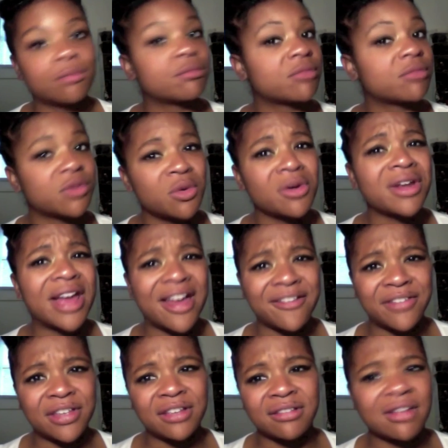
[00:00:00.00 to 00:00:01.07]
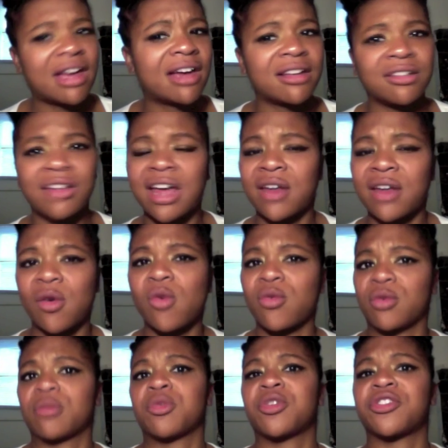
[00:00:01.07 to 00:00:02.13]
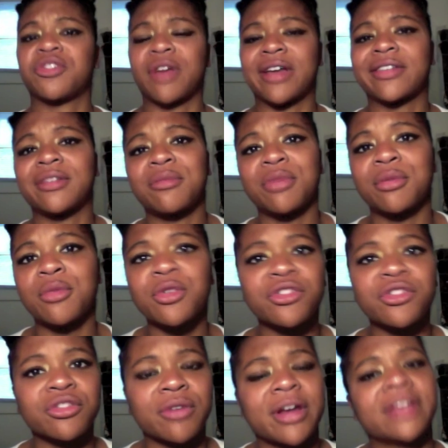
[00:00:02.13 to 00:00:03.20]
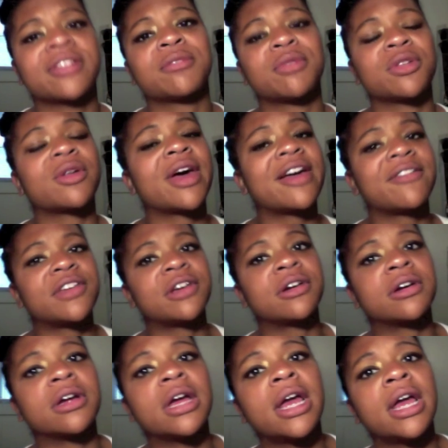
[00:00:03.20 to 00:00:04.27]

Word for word: sort of heavy, not not over moisturize them, but moisturize them a little heavier